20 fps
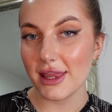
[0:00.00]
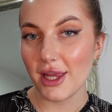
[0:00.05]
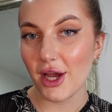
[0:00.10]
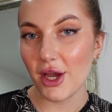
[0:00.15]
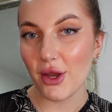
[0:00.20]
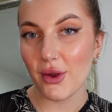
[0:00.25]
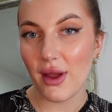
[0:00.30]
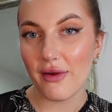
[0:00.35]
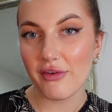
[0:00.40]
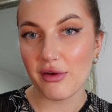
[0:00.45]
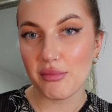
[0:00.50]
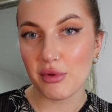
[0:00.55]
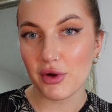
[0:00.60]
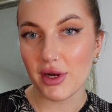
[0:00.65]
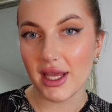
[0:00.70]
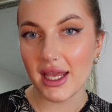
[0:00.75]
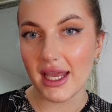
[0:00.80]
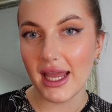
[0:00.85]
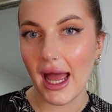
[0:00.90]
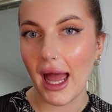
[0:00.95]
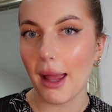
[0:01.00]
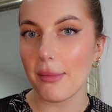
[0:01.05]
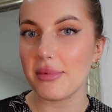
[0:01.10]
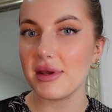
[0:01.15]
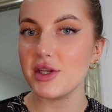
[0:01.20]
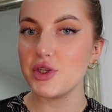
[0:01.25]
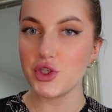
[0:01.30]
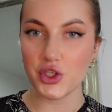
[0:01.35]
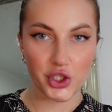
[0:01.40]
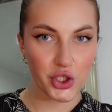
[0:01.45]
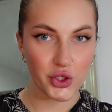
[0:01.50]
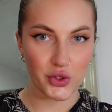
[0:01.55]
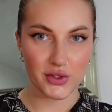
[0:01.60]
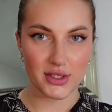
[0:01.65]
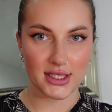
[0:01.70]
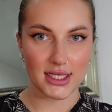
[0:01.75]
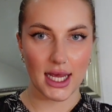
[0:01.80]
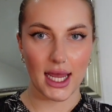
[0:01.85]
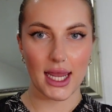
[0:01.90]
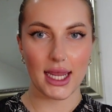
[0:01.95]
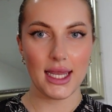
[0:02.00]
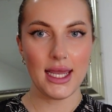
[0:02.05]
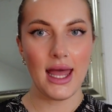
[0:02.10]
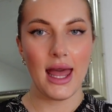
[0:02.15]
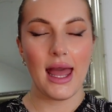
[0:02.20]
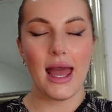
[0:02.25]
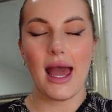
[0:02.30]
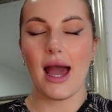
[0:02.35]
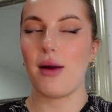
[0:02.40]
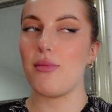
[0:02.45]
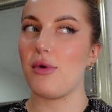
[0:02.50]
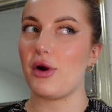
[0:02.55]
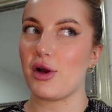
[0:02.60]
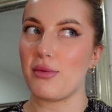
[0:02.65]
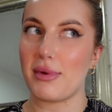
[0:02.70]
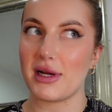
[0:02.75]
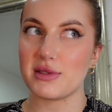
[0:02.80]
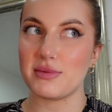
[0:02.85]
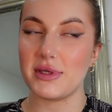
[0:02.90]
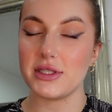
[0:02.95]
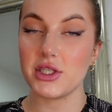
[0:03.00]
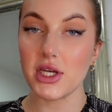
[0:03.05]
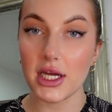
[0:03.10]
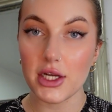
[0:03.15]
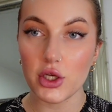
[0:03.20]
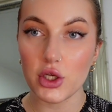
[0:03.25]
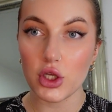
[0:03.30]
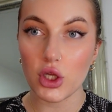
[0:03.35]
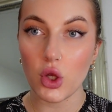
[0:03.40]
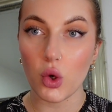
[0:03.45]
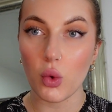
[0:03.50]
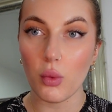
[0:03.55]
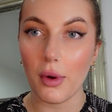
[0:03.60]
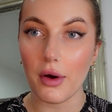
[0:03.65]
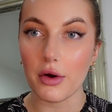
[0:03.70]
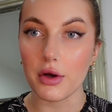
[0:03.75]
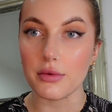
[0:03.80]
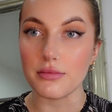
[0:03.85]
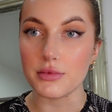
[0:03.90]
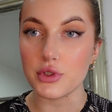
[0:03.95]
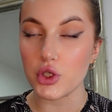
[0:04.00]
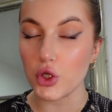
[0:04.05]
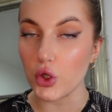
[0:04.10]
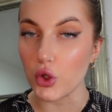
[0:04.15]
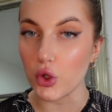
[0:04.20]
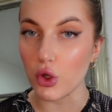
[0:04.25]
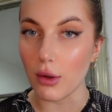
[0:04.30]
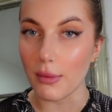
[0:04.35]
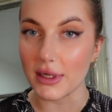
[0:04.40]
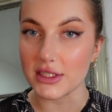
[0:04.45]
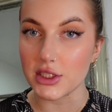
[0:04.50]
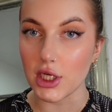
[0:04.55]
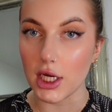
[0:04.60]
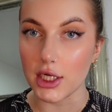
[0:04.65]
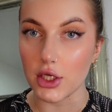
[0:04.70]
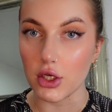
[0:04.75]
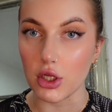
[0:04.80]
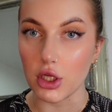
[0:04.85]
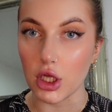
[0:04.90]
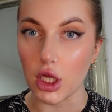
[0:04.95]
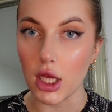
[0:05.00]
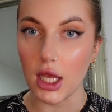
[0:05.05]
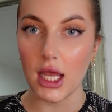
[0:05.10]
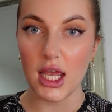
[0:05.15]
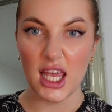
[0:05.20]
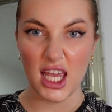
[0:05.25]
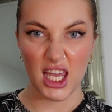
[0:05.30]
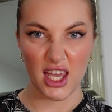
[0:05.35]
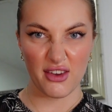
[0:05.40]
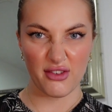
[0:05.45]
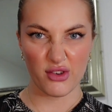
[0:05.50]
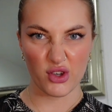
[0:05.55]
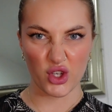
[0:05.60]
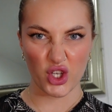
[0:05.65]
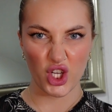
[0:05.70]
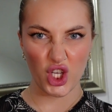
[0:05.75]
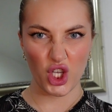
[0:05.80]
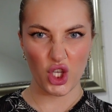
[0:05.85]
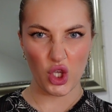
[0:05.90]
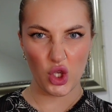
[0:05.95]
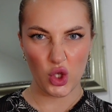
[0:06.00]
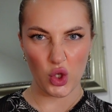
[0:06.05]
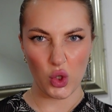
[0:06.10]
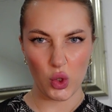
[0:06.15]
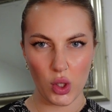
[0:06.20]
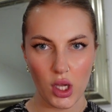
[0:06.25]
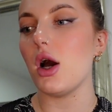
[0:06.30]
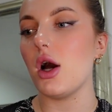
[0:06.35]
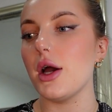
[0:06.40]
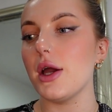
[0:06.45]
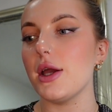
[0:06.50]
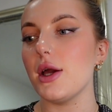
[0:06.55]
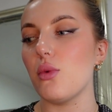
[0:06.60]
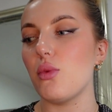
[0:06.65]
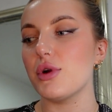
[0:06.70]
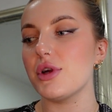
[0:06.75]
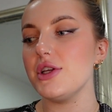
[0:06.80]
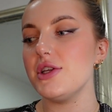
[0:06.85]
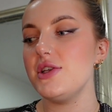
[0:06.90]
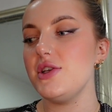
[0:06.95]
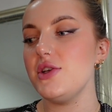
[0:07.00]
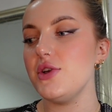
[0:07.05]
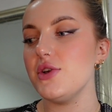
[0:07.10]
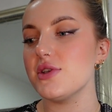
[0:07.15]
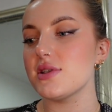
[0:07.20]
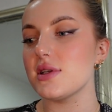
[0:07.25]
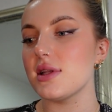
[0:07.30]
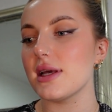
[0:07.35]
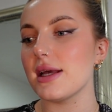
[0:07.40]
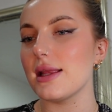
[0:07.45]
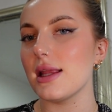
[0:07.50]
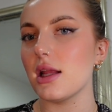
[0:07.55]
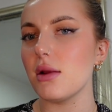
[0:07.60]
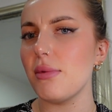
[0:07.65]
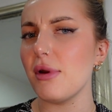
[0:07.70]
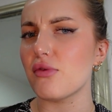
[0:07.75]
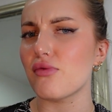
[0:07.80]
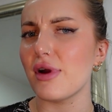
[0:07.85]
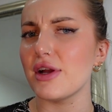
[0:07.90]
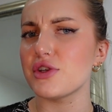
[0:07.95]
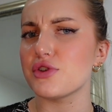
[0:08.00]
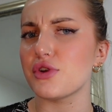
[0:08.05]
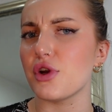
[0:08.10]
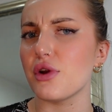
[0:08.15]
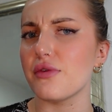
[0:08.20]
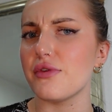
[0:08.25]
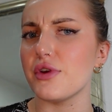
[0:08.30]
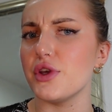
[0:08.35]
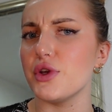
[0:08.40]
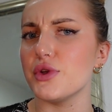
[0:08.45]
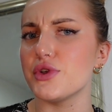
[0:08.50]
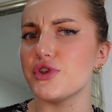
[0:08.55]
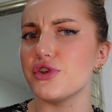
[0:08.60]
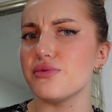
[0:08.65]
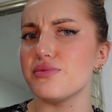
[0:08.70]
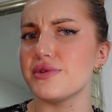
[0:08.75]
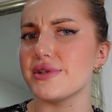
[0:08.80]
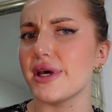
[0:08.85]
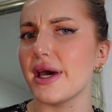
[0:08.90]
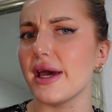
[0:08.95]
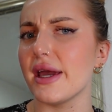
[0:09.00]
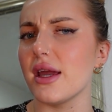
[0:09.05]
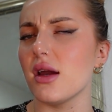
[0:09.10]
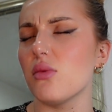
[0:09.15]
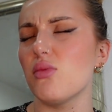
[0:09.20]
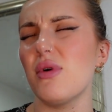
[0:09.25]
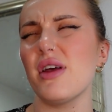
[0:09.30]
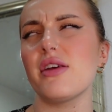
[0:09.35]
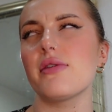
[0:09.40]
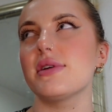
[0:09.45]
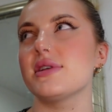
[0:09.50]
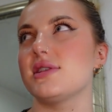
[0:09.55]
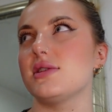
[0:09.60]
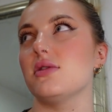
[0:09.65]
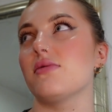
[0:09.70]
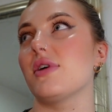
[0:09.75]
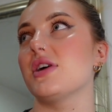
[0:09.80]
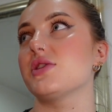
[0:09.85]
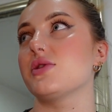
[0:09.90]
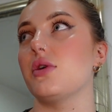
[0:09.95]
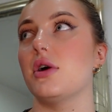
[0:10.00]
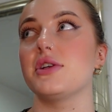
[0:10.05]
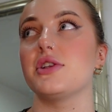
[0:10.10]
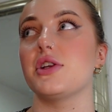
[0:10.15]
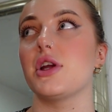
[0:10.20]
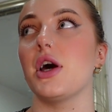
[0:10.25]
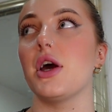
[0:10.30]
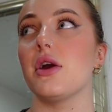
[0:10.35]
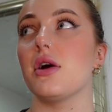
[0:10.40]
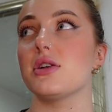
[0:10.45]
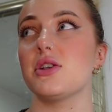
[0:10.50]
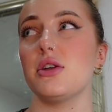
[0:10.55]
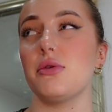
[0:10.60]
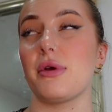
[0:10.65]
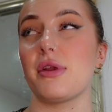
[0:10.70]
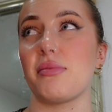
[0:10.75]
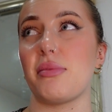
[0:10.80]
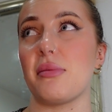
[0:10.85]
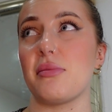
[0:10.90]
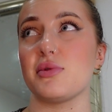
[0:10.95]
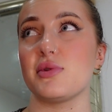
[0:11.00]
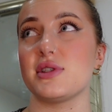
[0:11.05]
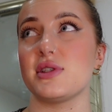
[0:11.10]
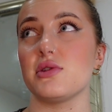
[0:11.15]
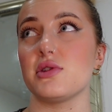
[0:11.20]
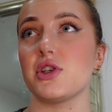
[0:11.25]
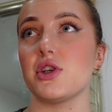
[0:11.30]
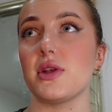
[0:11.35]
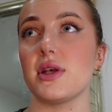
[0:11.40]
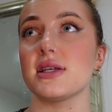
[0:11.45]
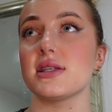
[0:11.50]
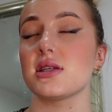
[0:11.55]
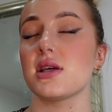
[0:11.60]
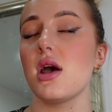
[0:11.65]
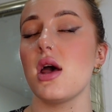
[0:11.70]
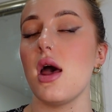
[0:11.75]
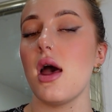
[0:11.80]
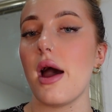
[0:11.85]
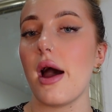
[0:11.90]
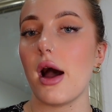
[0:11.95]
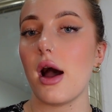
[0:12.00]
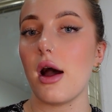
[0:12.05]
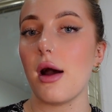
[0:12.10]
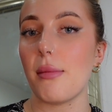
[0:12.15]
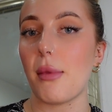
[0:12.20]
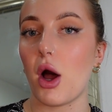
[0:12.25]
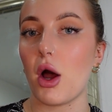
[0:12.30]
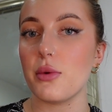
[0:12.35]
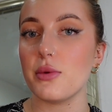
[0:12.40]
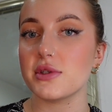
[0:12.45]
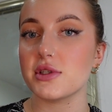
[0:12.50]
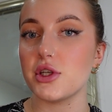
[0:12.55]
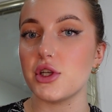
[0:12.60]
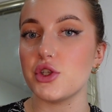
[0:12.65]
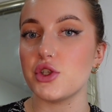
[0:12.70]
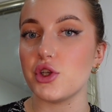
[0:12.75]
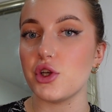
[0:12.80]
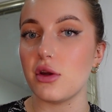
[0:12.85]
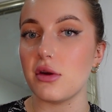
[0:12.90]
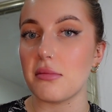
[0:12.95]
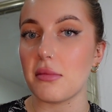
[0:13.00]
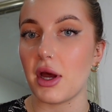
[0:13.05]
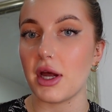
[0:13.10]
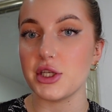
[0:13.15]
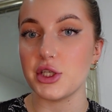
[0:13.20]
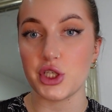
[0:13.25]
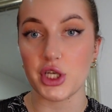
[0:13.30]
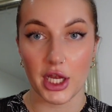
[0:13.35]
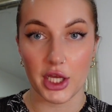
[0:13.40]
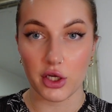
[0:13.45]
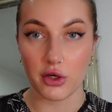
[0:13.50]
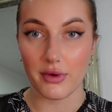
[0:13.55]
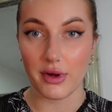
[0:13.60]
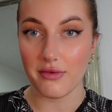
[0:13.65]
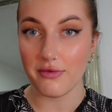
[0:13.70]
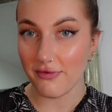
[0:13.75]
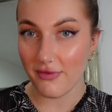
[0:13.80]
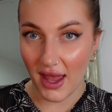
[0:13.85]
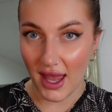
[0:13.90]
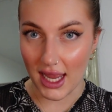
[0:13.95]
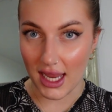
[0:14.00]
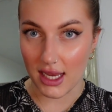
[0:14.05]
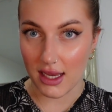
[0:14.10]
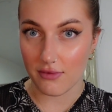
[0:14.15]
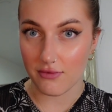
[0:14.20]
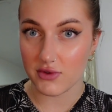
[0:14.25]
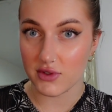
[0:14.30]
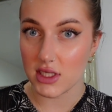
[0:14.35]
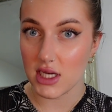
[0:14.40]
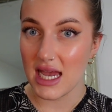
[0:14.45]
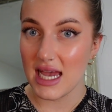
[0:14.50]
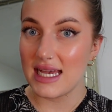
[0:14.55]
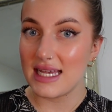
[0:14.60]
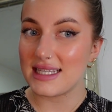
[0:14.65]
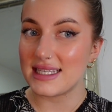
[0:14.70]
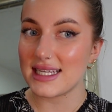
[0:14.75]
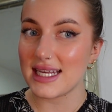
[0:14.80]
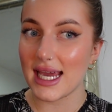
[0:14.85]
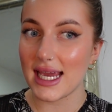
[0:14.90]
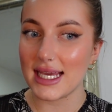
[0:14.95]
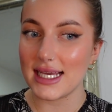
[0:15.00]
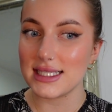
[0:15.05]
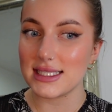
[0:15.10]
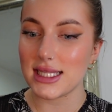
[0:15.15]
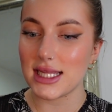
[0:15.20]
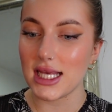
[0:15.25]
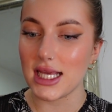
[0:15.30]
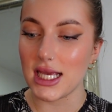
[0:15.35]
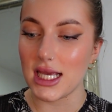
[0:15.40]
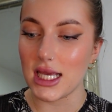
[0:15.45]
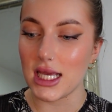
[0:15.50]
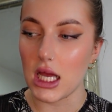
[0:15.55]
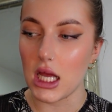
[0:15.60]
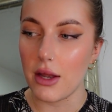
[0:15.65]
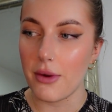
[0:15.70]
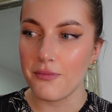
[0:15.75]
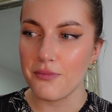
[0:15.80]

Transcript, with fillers: Hello everybody, happy Tuesday and welcome back to my channel or welcome to my channel if you're new. I wanted to do something a little bit retro for YouTube today, whether it's still retro, I don't know. I don't know whether people still do this. Um, I was going to do my January faves. Today is the